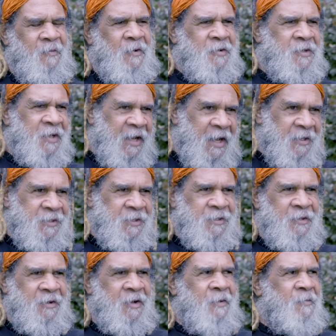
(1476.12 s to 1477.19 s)
Whereas in our
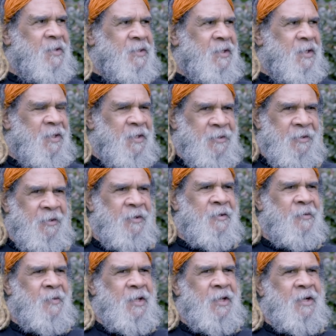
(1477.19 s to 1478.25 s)
society, we sit in a
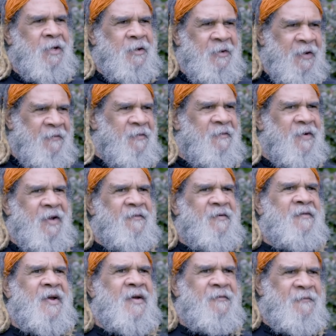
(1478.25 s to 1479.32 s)
circle, we include everyone,
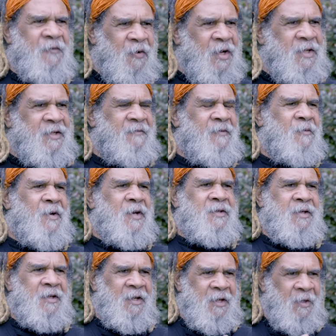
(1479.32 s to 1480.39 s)
everyone has a voice, everyone
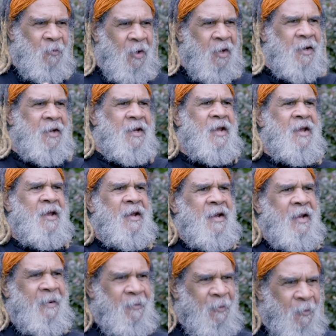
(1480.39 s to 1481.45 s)
sits in equality,
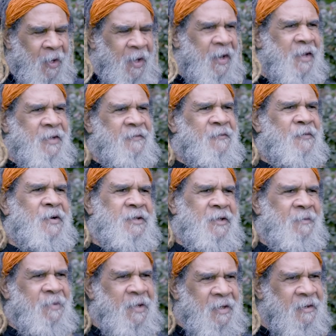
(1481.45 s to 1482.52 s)
everyone has a voice
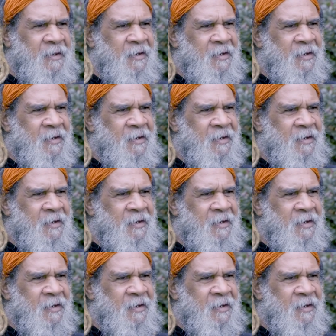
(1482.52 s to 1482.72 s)
and opinion.